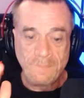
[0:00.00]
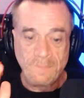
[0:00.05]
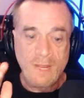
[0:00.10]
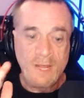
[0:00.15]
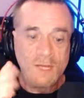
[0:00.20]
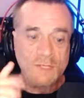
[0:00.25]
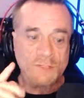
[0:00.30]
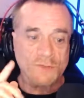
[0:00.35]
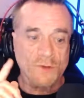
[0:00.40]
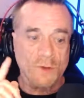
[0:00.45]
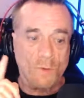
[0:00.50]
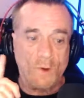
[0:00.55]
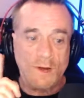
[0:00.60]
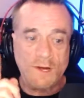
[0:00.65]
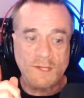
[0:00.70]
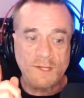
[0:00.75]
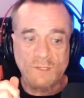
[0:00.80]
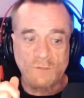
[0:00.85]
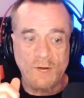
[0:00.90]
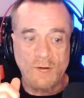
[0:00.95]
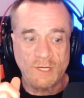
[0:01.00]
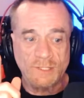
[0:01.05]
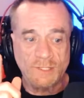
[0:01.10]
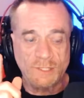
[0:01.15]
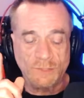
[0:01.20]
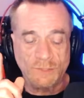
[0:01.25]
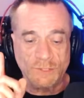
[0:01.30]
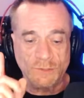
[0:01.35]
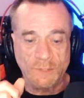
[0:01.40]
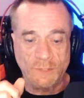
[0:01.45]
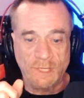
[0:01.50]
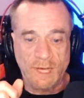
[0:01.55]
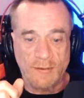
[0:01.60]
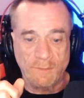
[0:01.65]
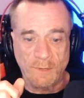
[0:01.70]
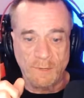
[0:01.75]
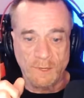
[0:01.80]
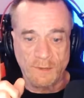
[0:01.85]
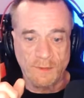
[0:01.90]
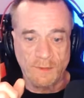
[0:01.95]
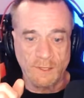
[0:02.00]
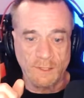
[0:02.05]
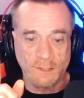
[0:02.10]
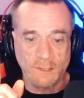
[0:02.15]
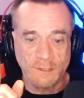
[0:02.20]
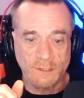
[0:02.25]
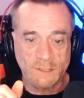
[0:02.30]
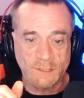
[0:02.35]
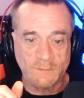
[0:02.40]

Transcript: So I want to direct you to a couple of things.